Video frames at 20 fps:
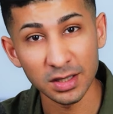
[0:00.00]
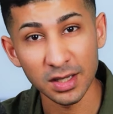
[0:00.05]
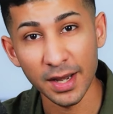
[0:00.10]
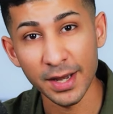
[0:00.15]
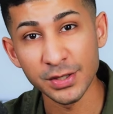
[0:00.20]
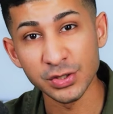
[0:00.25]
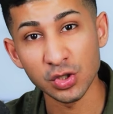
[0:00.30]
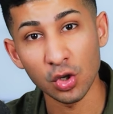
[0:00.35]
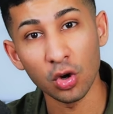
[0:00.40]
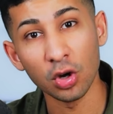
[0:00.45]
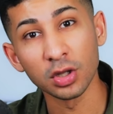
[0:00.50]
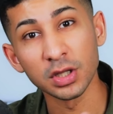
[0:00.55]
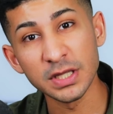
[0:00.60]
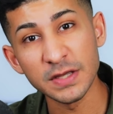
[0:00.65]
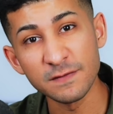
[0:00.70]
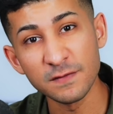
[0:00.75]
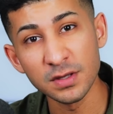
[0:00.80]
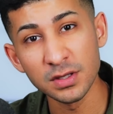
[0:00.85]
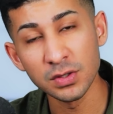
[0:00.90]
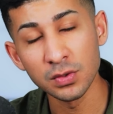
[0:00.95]
clients are
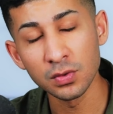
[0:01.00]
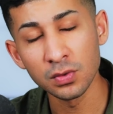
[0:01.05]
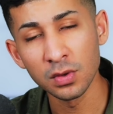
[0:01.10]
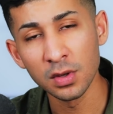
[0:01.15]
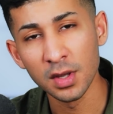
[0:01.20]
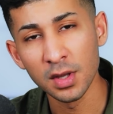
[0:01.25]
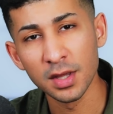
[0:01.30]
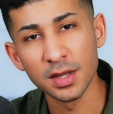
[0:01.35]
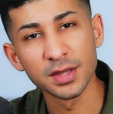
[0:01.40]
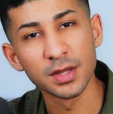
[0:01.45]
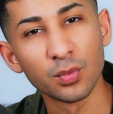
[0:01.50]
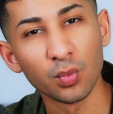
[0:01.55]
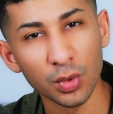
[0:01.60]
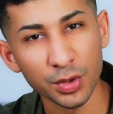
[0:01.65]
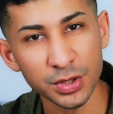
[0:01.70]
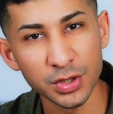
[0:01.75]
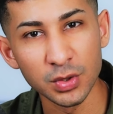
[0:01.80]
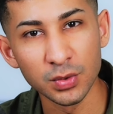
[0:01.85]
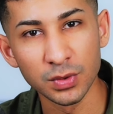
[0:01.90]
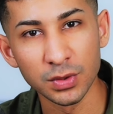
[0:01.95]
leaving you, then what
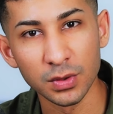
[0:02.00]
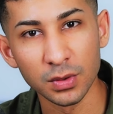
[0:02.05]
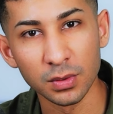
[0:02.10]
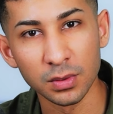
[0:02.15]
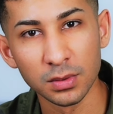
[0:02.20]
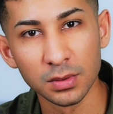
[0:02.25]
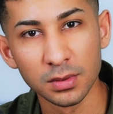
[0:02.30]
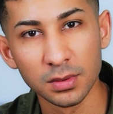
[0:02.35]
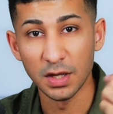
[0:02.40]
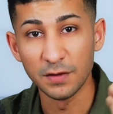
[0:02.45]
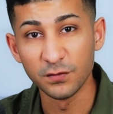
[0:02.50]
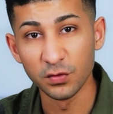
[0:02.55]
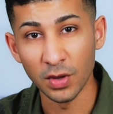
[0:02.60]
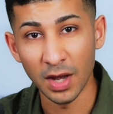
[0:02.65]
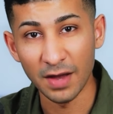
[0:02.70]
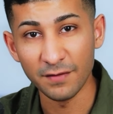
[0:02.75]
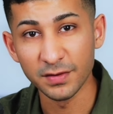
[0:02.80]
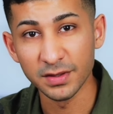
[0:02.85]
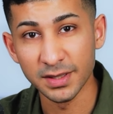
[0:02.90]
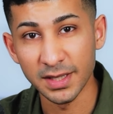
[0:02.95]
do? If you
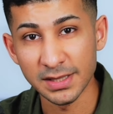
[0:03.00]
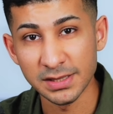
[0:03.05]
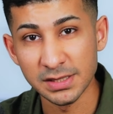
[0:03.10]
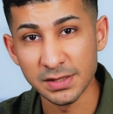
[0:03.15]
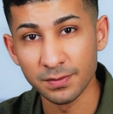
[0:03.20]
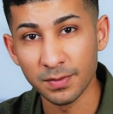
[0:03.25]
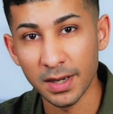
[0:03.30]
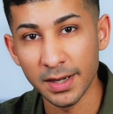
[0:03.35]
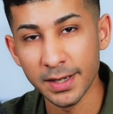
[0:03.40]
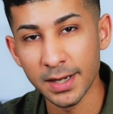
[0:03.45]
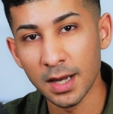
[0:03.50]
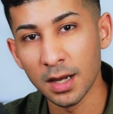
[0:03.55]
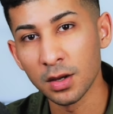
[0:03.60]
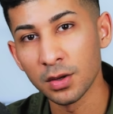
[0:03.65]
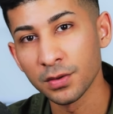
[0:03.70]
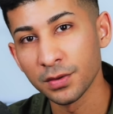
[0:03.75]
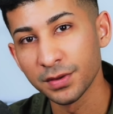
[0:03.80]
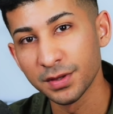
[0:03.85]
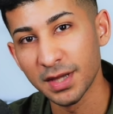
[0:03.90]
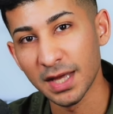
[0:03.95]
haven't guessed it by
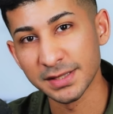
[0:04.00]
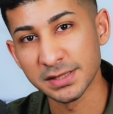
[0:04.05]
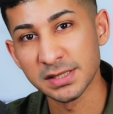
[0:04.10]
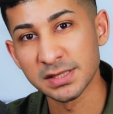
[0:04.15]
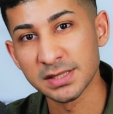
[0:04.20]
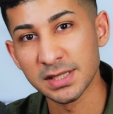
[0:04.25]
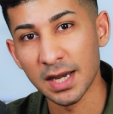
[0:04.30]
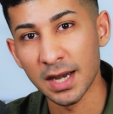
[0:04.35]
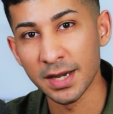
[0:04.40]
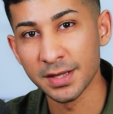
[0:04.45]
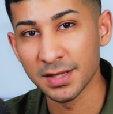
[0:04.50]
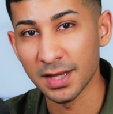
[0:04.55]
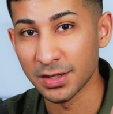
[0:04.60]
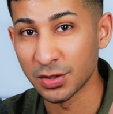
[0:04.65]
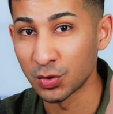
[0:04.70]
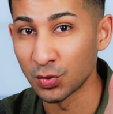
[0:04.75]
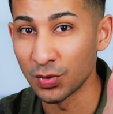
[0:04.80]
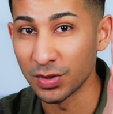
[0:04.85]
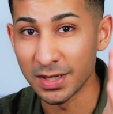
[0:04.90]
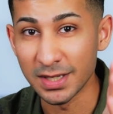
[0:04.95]
now, that's a sign that
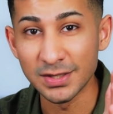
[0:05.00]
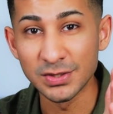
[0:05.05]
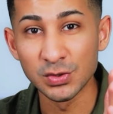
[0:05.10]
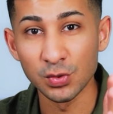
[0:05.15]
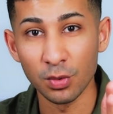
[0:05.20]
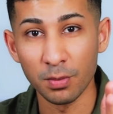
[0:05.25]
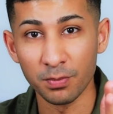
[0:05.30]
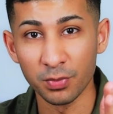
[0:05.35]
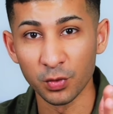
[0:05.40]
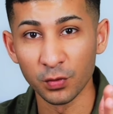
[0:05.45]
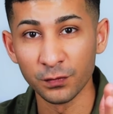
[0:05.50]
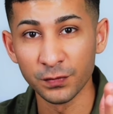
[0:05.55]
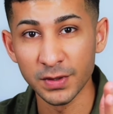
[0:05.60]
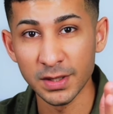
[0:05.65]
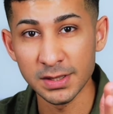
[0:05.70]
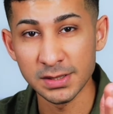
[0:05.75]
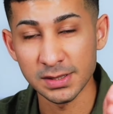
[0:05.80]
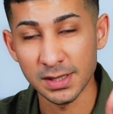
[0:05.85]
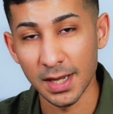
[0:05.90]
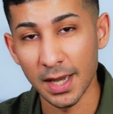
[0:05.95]
you need to improve
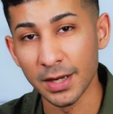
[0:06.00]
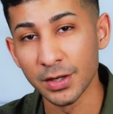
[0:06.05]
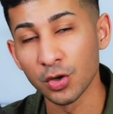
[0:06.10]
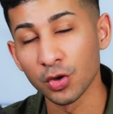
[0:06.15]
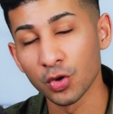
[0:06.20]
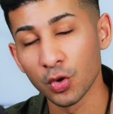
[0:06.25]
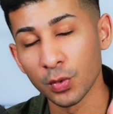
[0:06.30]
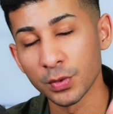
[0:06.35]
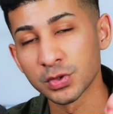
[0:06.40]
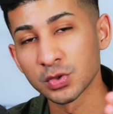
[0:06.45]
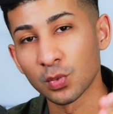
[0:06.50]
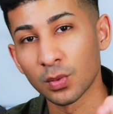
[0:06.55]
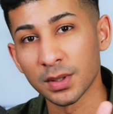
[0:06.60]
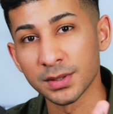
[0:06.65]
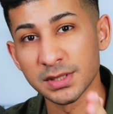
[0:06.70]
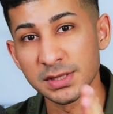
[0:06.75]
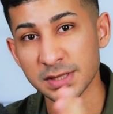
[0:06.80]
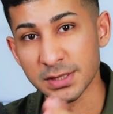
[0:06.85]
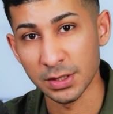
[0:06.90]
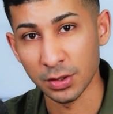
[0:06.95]
this and you're going to want
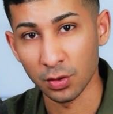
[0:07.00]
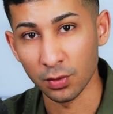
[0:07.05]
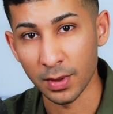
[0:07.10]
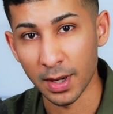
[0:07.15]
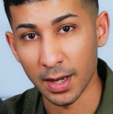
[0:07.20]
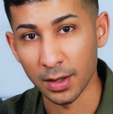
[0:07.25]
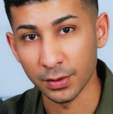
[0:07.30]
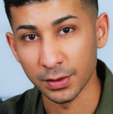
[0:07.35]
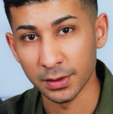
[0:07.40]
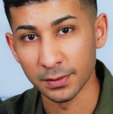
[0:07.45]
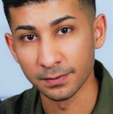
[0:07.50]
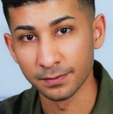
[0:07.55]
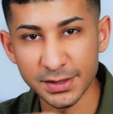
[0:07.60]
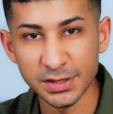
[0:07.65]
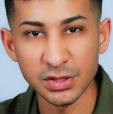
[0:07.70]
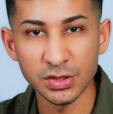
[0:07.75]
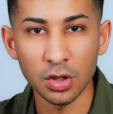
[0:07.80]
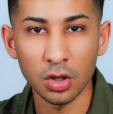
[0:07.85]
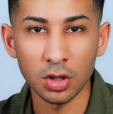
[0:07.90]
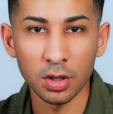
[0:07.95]
to stick around.
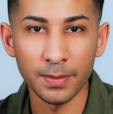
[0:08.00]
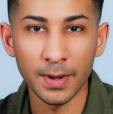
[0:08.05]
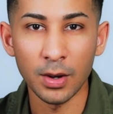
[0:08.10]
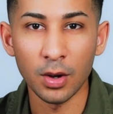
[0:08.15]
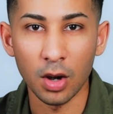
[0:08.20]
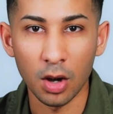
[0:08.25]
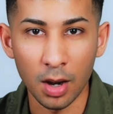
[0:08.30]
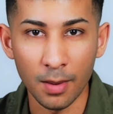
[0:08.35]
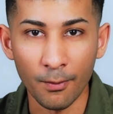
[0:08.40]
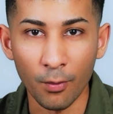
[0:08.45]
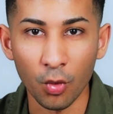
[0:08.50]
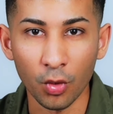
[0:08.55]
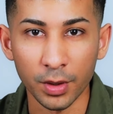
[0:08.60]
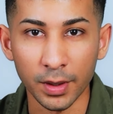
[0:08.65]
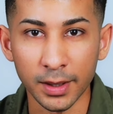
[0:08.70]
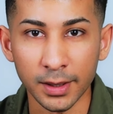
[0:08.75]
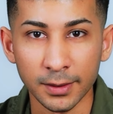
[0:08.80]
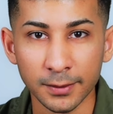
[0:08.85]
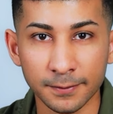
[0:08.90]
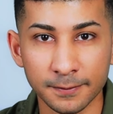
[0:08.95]
Let's talk about
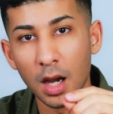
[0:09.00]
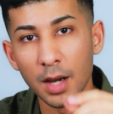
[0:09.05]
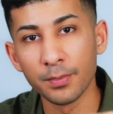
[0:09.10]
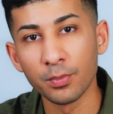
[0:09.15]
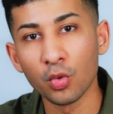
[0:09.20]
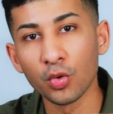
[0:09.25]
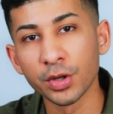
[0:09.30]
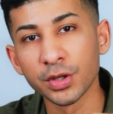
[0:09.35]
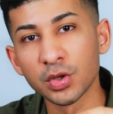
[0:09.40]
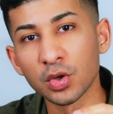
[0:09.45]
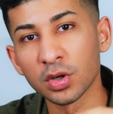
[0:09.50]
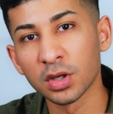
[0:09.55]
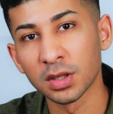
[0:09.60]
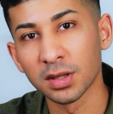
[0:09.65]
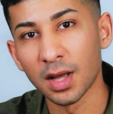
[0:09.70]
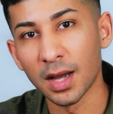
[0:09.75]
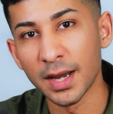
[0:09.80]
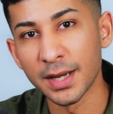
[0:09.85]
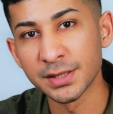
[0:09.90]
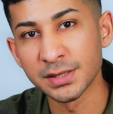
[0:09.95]
onboarding. Onboarding your
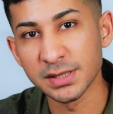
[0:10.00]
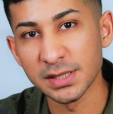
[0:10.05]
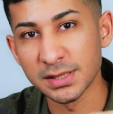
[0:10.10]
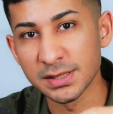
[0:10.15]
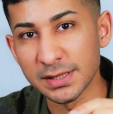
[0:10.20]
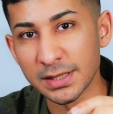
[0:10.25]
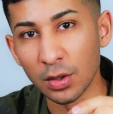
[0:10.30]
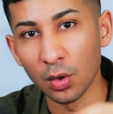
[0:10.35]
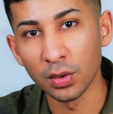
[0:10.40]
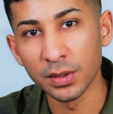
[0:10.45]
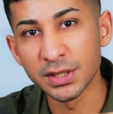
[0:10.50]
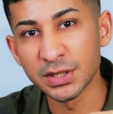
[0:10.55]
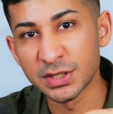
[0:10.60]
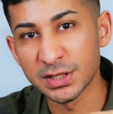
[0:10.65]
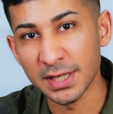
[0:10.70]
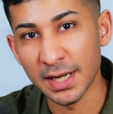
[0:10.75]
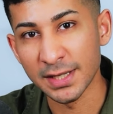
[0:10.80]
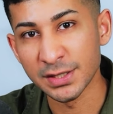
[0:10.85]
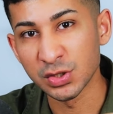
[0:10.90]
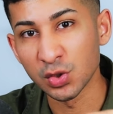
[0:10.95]
clients is the only
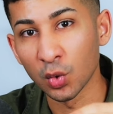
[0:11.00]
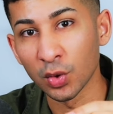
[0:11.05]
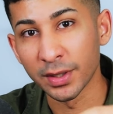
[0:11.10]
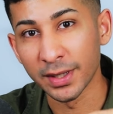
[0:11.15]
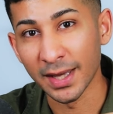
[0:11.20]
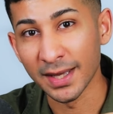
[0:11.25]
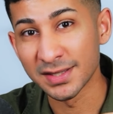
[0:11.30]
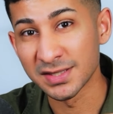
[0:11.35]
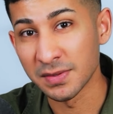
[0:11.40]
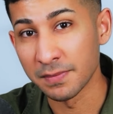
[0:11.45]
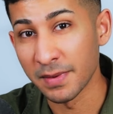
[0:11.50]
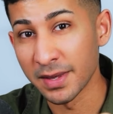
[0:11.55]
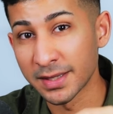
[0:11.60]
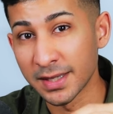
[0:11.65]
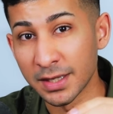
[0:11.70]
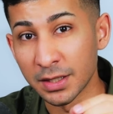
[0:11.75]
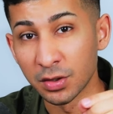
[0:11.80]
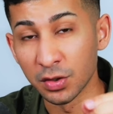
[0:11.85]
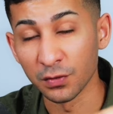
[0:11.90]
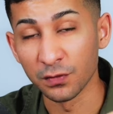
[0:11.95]
chance you'll get to make
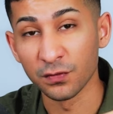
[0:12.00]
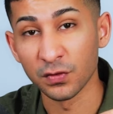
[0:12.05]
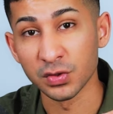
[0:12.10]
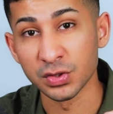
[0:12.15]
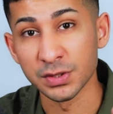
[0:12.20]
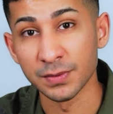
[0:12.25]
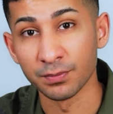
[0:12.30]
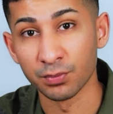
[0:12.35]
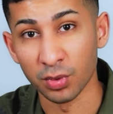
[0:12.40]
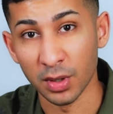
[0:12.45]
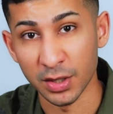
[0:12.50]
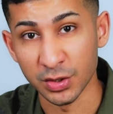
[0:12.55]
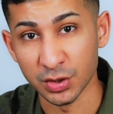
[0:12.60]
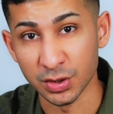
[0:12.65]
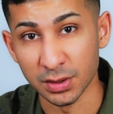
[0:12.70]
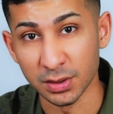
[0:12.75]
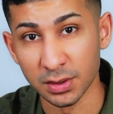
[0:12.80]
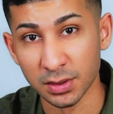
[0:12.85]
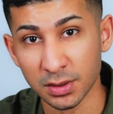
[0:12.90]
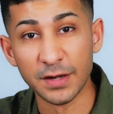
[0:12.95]
a good first
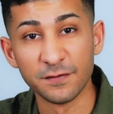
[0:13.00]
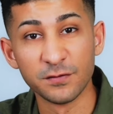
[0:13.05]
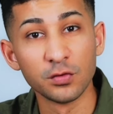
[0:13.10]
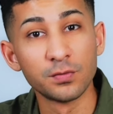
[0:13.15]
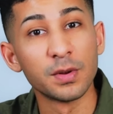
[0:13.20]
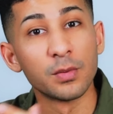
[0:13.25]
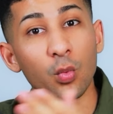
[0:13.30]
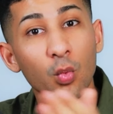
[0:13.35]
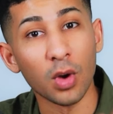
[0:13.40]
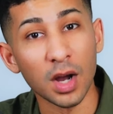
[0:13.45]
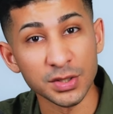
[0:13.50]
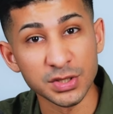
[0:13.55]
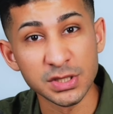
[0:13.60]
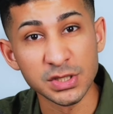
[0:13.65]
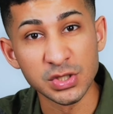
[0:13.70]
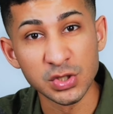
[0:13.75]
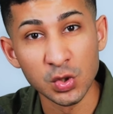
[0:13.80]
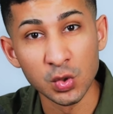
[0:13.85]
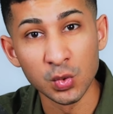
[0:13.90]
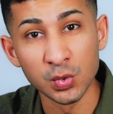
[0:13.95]
impression. And if you've been watching
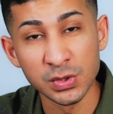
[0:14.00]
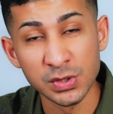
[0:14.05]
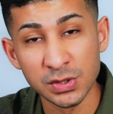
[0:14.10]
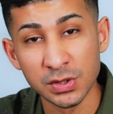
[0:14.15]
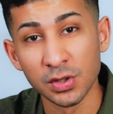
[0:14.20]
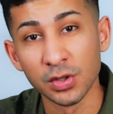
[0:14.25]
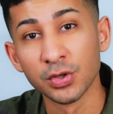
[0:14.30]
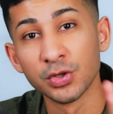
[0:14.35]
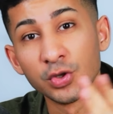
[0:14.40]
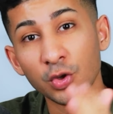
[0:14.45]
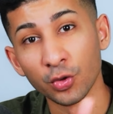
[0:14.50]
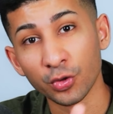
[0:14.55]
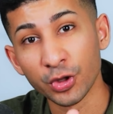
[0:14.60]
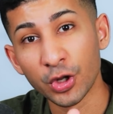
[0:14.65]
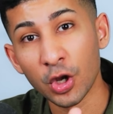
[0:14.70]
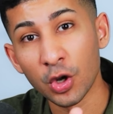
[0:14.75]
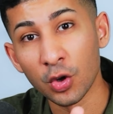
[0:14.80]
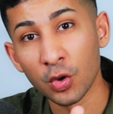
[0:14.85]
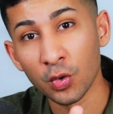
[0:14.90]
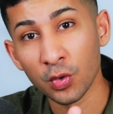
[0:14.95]
Suits, you'll
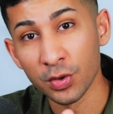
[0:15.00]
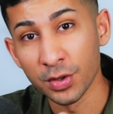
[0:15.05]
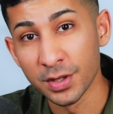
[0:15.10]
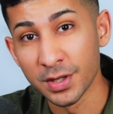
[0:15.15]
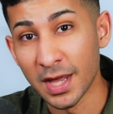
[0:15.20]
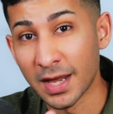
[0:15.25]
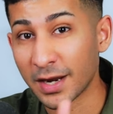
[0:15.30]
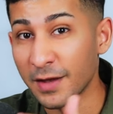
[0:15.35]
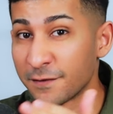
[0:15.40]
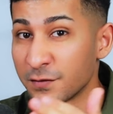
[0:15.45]
know that